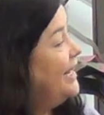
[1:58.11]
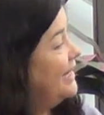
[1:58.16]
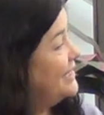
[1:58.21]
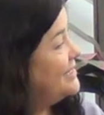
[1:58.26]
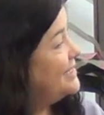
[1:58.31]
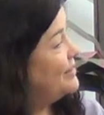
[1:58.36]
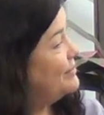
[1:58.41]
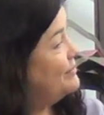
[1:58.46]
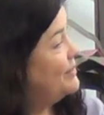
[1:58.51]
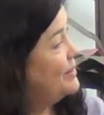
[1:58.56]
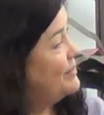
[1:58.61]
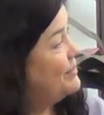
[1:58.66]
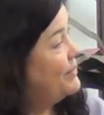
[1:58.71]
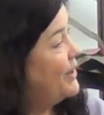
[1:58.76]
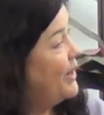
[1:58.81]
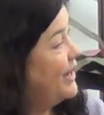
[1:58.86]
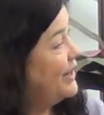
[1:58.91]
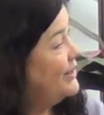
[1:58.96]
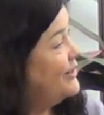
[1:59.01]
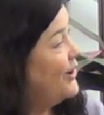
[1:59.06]
and some people
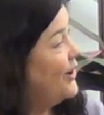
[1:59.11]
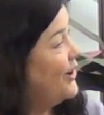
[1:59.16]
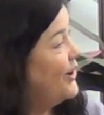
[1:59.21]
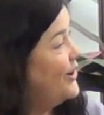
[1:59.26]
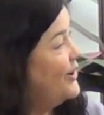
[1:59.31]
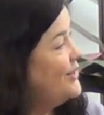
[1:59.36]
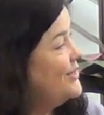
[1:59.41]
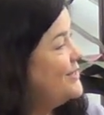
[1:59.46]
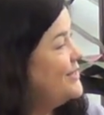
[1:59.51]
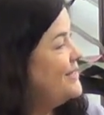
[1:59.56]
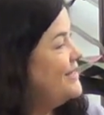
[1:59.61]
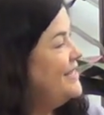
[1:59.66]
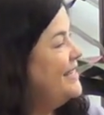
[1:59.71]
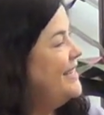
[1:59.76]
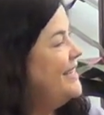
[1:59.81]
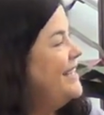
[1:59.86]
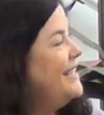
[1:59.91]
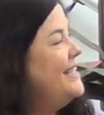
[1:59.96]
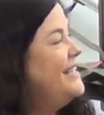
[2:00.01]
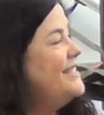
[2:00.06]
had cars.
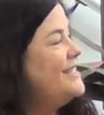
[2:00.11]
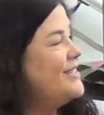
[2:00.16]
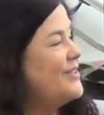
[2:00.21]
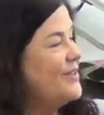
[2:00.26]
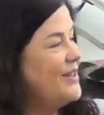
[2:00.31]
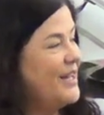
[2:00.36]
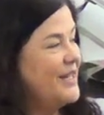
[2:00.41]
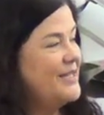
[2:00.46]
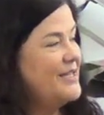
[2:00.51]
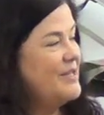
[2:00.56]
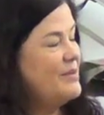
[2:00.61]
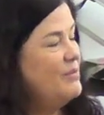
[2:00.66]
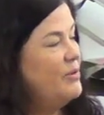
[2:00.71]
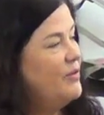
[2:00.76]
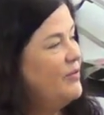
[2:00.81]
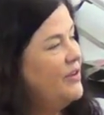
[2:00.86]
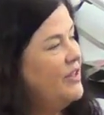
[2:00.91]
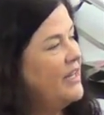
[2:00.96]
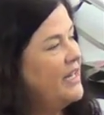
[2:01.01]
So that's the movie.